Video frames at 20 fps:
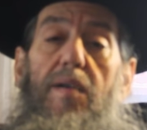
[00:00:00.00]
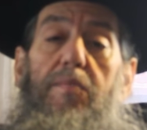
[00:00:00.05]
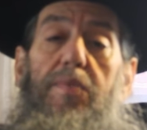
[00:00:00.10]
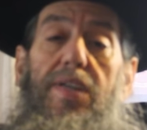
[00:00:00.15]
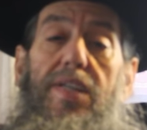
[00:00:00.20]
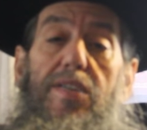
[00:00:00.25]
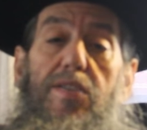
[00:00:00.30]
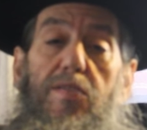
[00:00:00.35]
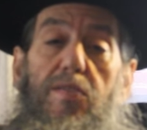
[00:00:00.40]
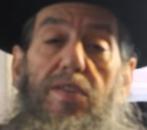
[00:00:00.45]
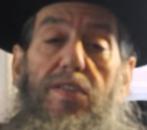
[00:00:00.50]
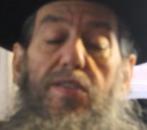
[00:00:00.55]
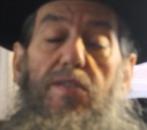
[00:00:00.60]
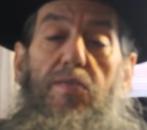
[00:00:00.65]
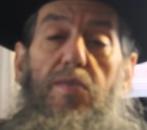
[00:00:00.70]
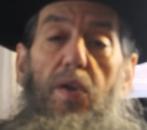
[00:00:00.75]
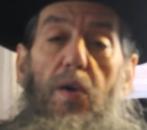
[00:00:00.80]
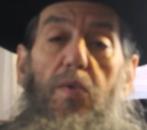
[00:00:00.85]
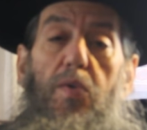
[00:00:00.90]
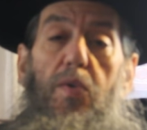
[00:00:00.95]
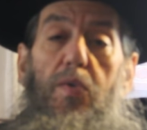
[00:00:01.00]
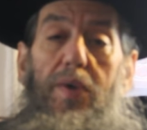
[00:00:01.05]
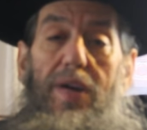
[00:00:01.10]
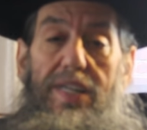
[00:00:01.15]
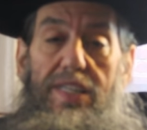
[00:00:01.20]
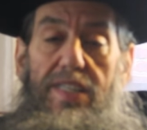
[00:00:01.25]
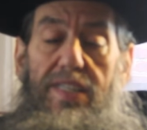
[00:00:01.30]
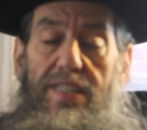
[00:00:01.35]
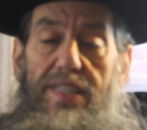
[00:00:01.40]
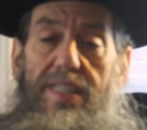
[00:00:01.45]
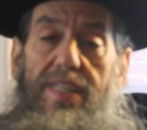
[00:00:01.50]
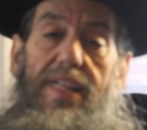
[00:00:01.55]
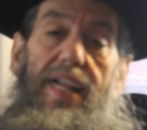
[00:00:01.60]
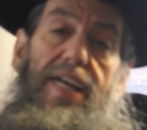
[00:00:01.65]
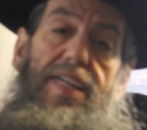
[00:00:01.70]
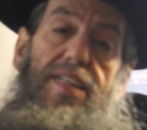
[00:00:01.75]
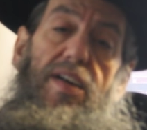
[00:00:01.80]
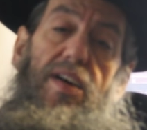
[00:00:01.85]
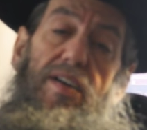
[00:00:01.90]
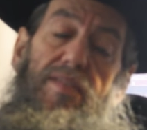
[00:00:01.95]
But there's also no question,
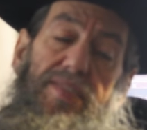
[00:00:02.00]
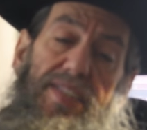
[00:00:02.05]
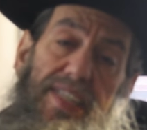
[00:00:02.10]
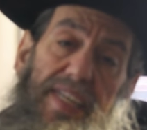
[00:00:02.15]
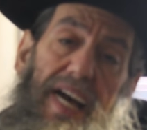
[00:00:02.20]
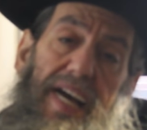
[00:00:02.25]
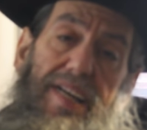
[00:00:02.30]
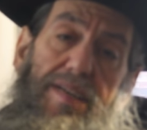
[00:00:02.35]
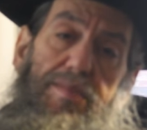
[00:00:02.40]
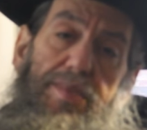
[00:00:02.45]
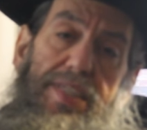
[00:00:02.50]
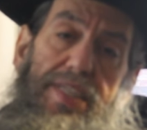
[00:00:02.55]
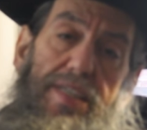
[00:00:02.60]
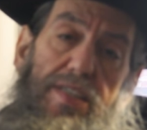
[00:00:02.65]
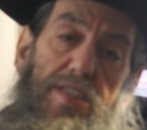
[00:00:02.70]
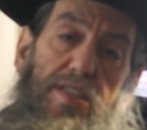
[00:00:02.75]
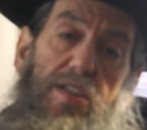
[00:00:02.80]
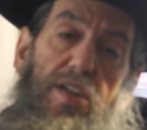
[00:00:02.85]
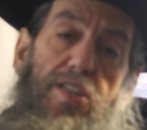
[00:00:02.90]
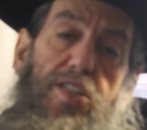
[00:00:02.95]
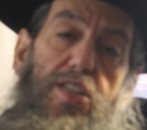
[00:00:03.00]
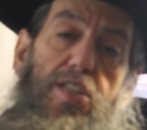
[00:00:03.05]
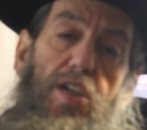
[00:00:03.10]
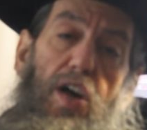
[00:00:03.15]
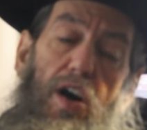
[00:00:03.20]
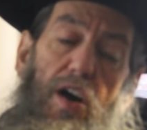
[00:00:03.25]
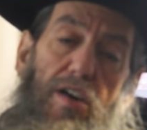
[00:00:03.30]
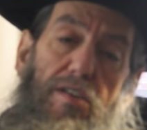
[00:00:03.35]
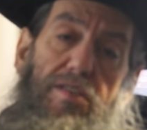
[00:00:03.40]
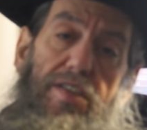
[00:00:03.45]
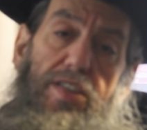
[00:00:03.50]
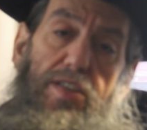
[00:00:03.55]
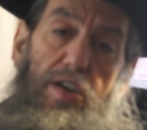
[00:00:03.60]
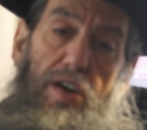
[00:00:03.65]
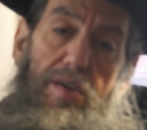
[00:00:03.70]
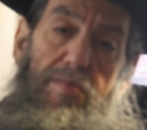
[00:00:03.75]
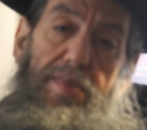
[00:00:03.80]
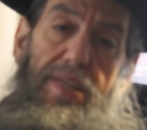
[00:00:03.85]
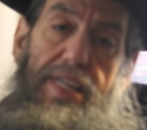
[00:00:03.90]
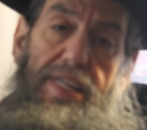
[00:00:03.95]
like the Chafetz Chaim says, Lashon Hara Torma